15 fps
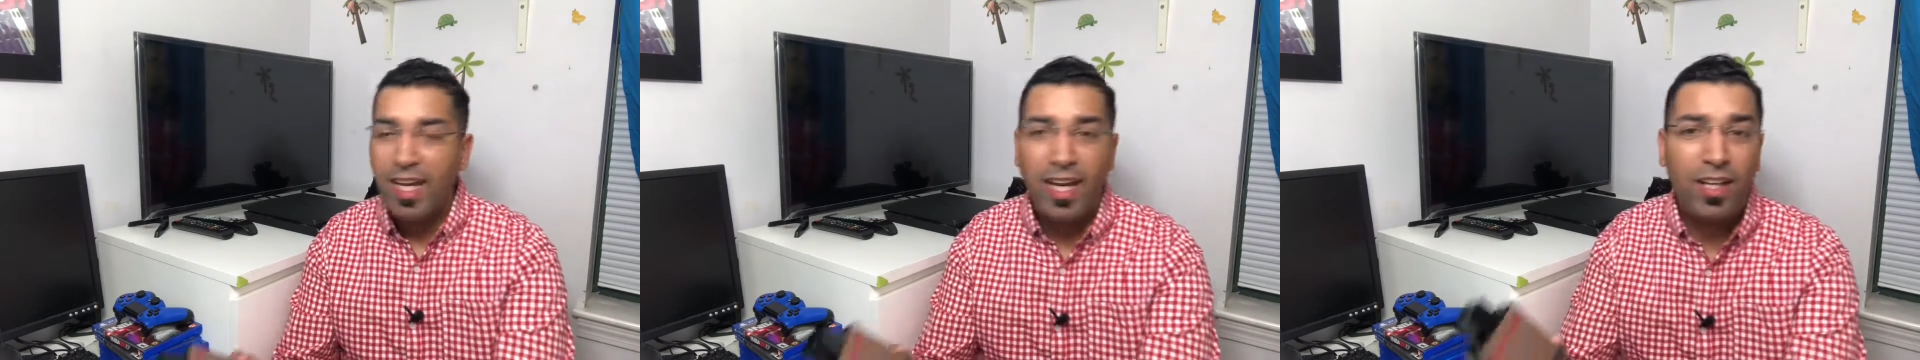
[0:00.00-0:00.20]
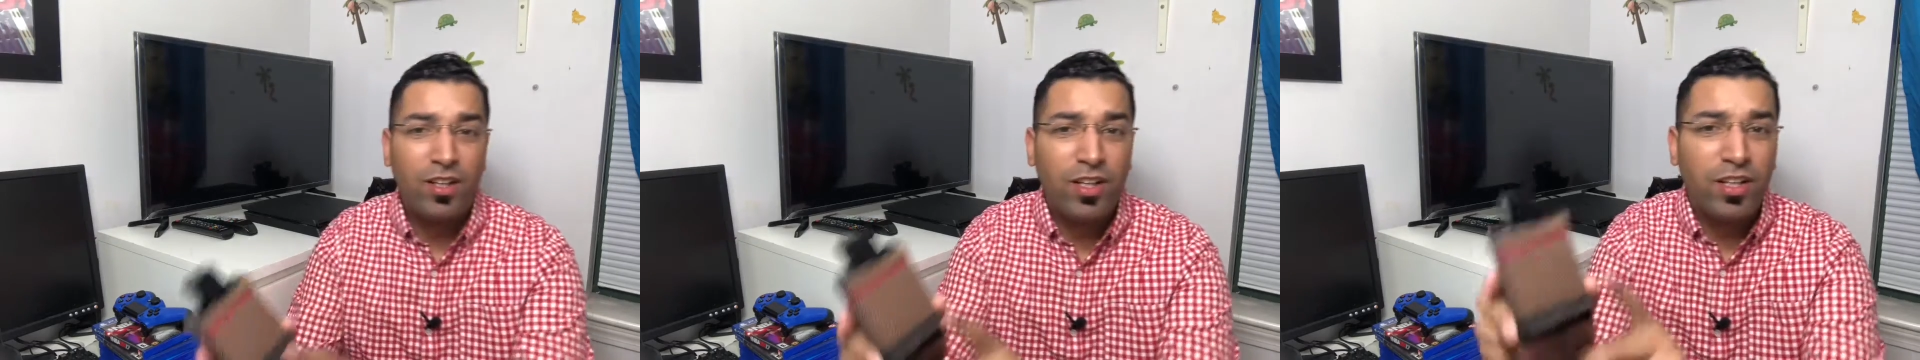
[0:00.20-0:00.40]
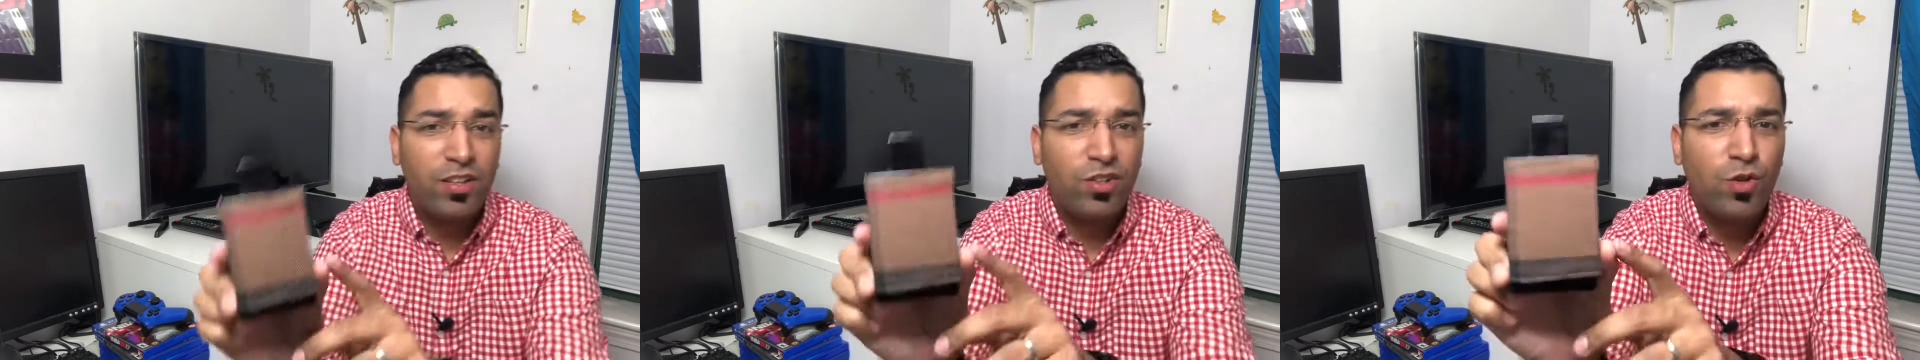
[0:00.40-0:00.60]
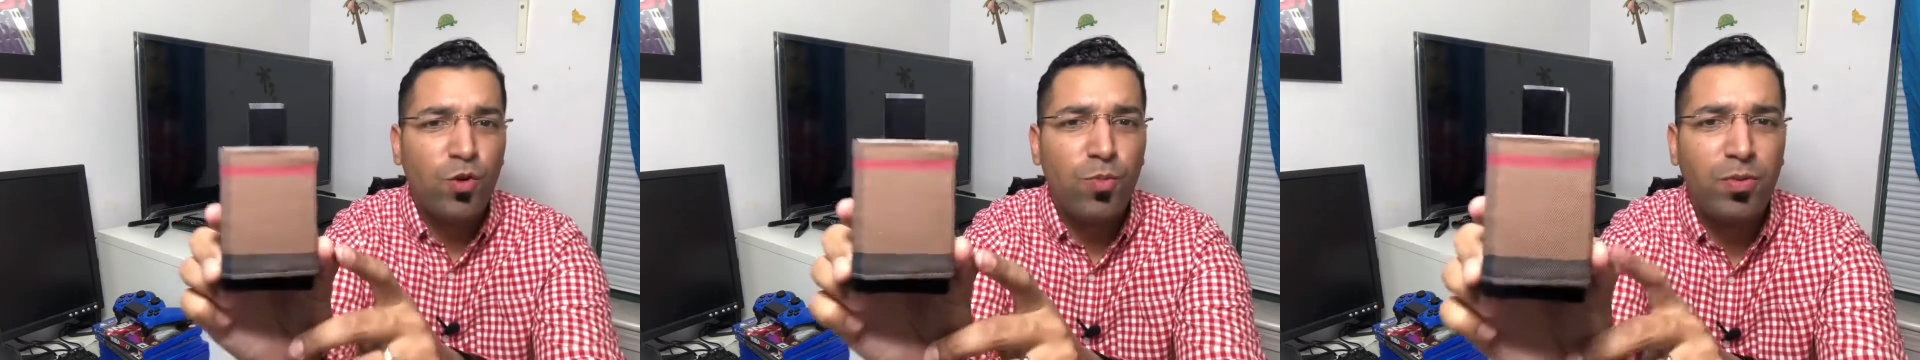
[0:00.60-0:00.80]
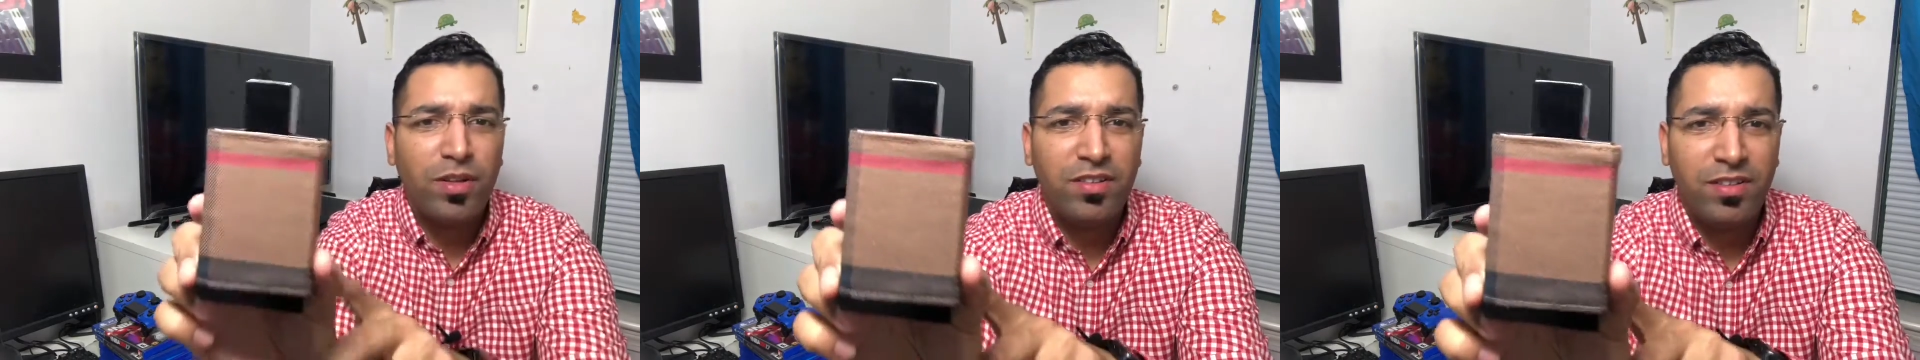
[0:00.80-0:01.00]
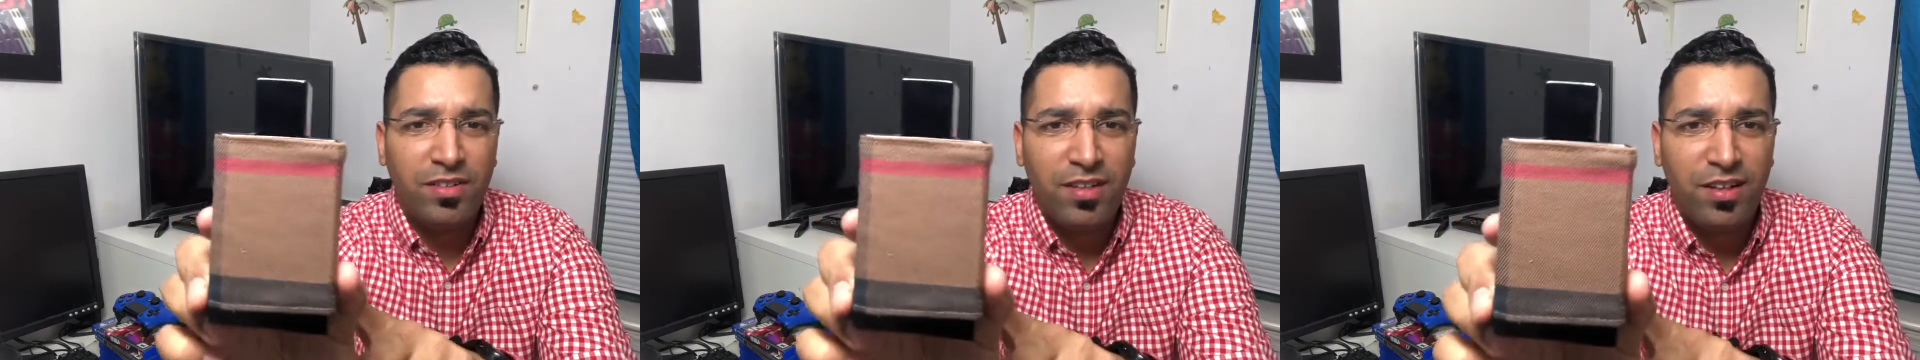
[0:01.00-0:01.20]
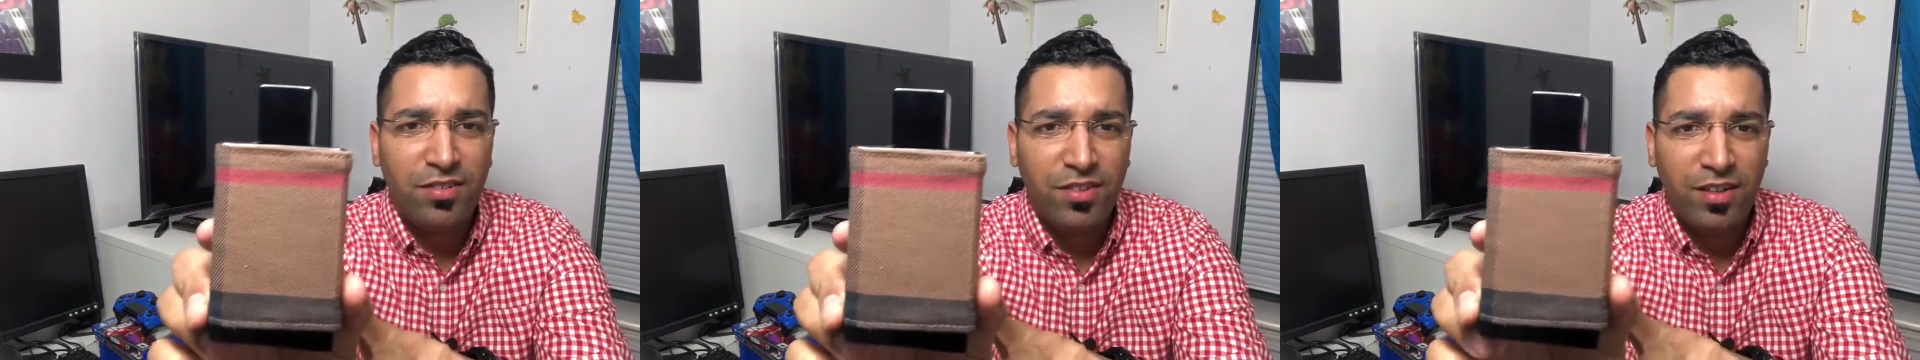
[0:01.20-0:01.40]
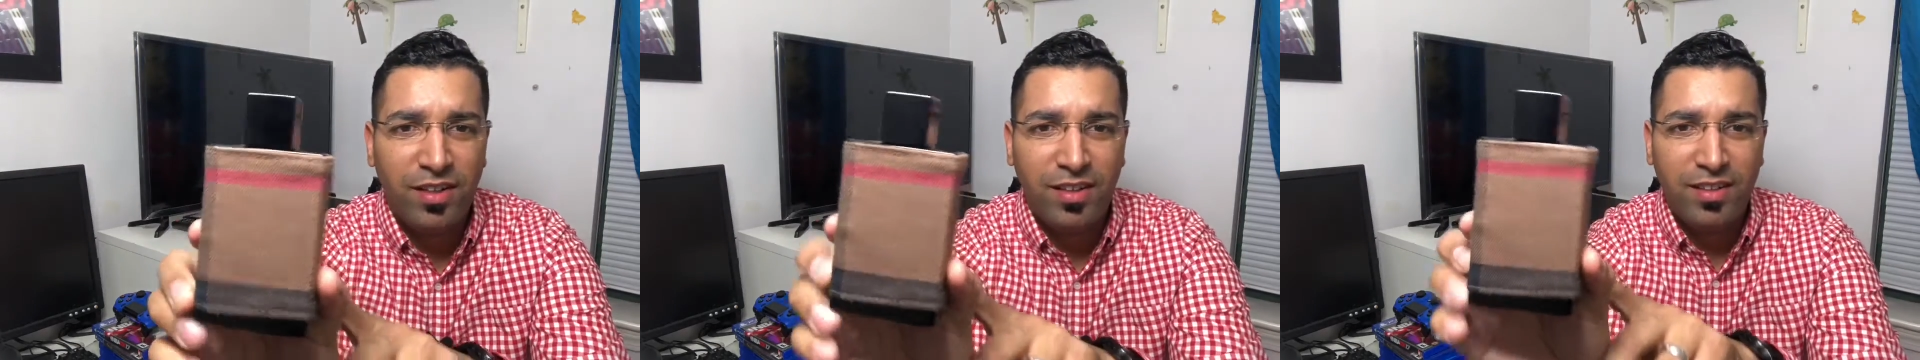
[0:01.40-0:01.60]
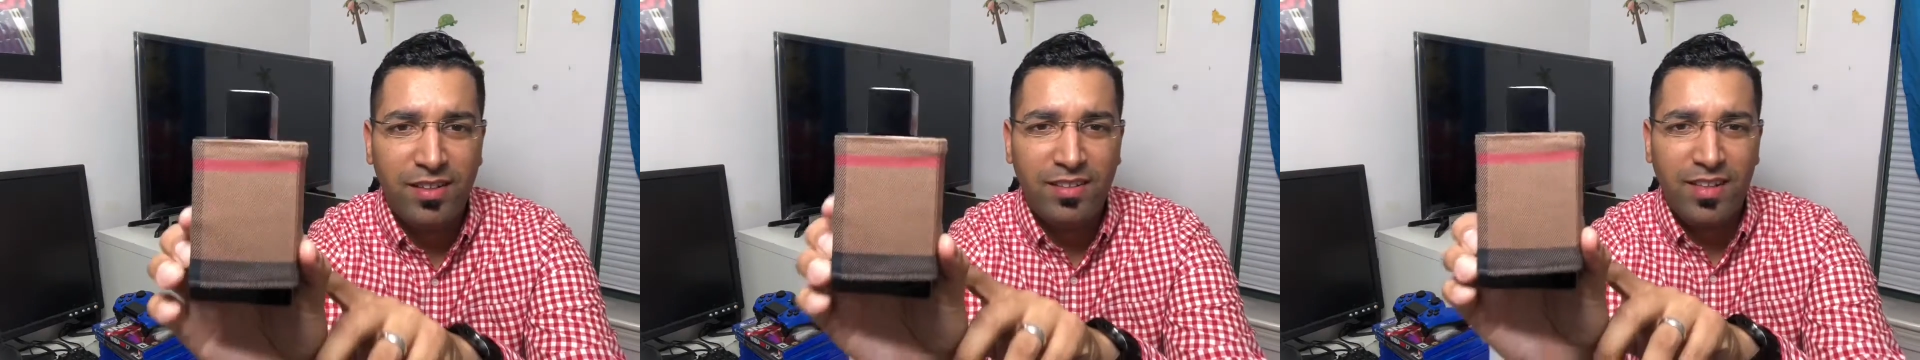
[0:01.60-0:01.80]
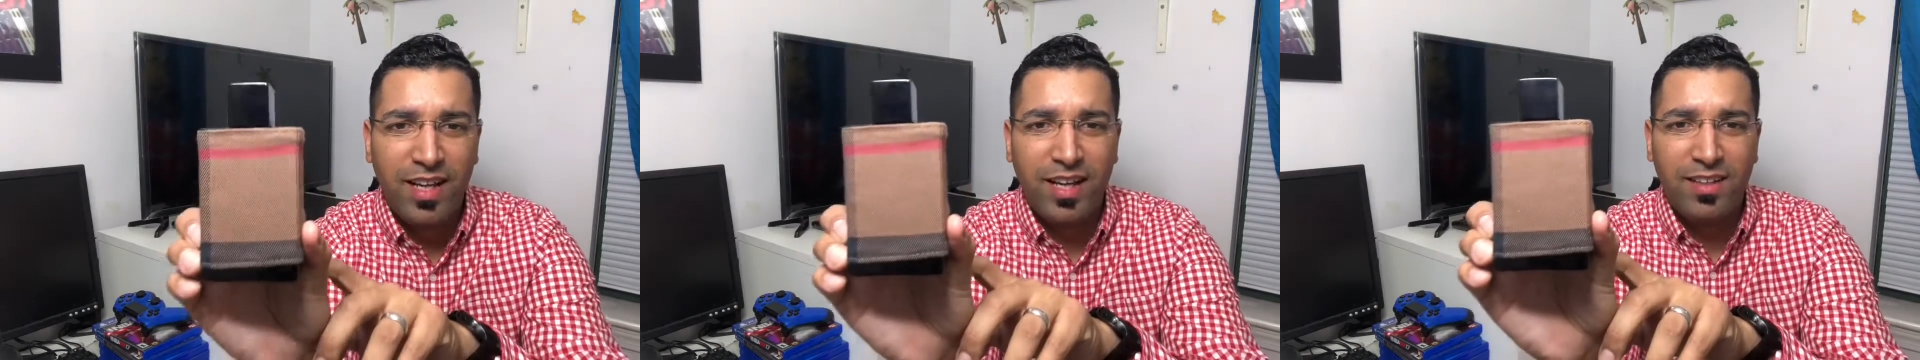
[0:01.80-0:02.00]
And look at this cool presentation here.
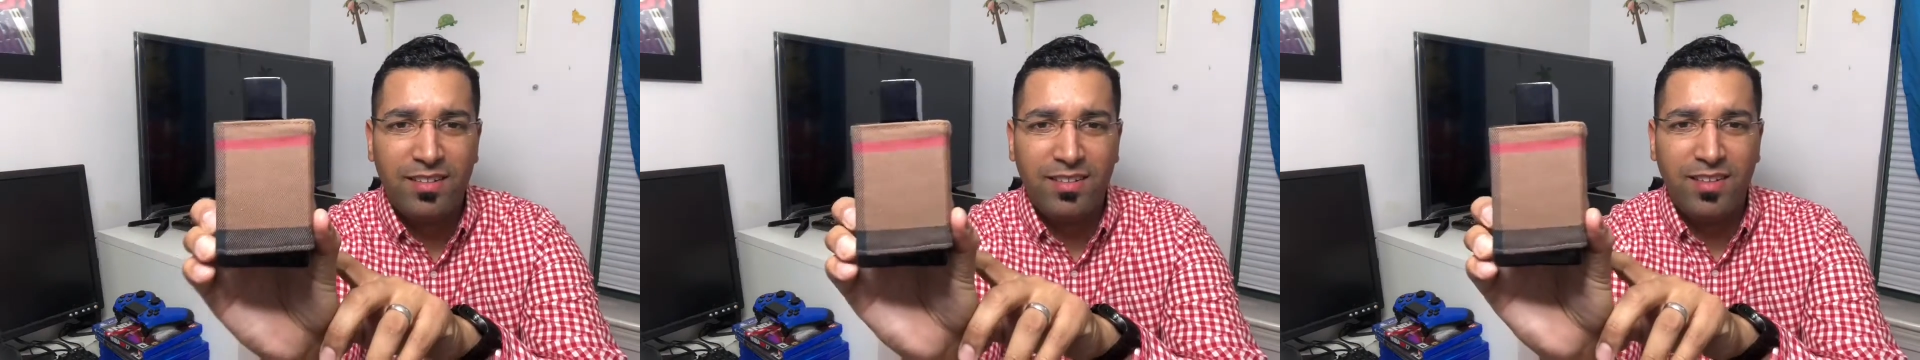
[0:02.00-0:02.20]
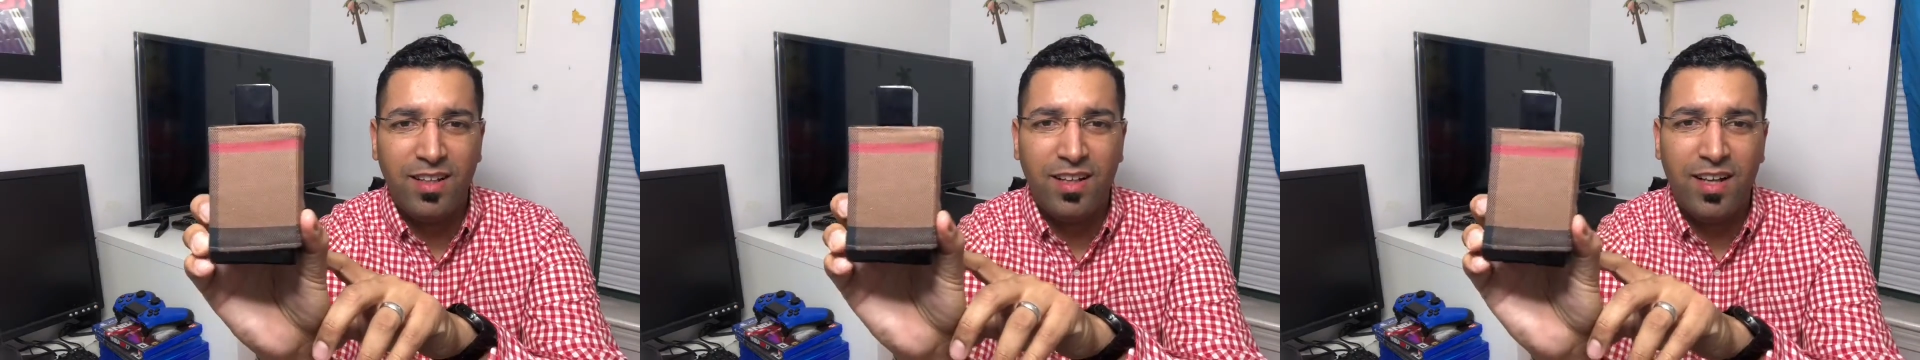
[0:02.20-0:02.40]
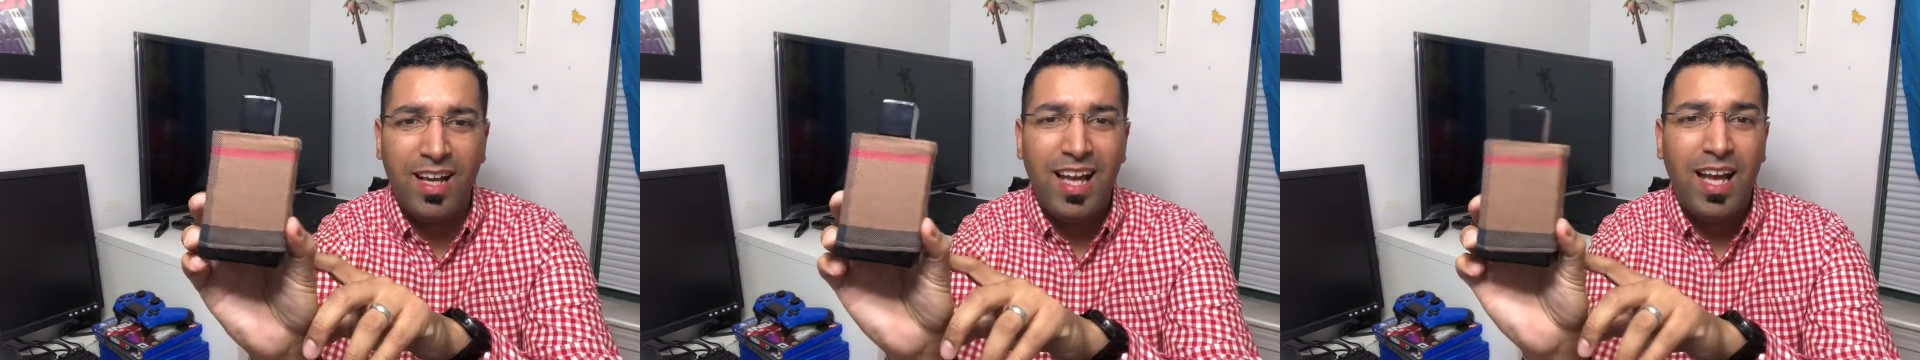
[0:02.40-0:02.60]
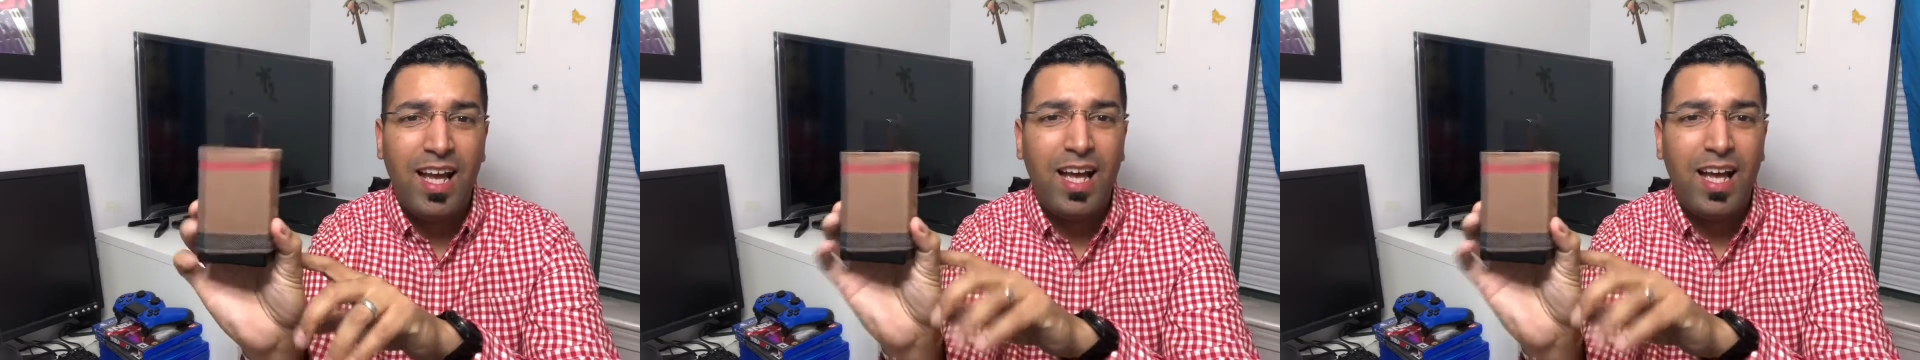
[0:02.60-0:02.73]
This has the